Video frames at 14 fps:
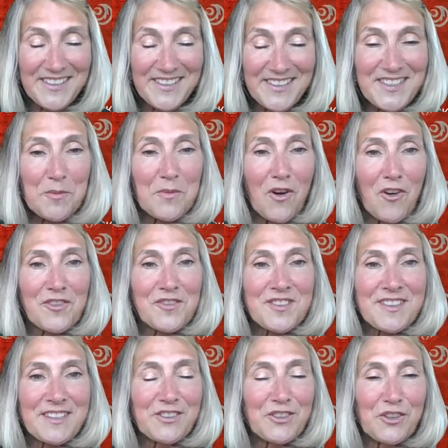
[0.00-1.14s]
And some are
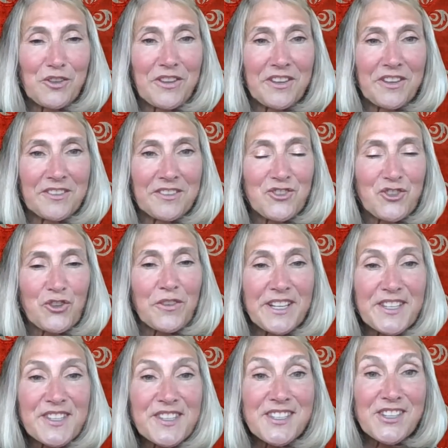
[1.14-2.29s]
still, the jury
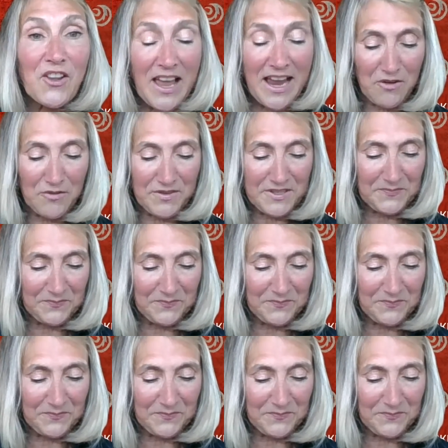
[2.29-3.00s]
is still out.